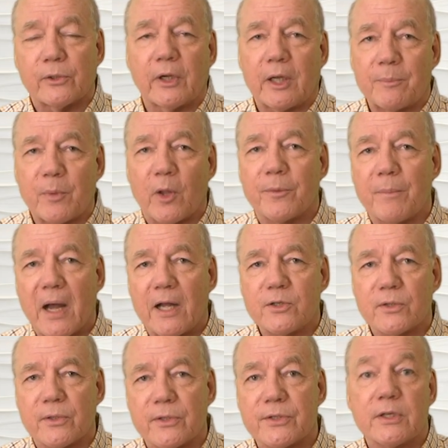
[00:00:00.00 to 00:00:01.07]
look at both
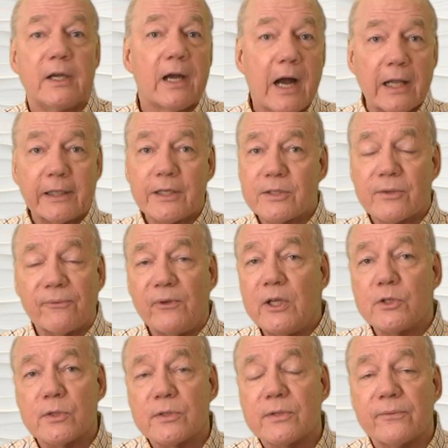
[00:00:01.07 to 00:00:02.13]
modules, I'll list the
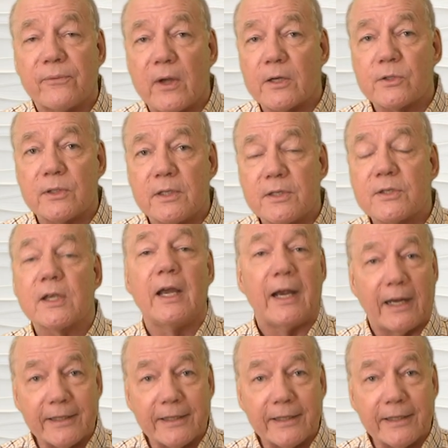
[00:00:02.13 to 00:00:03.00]
features and functions,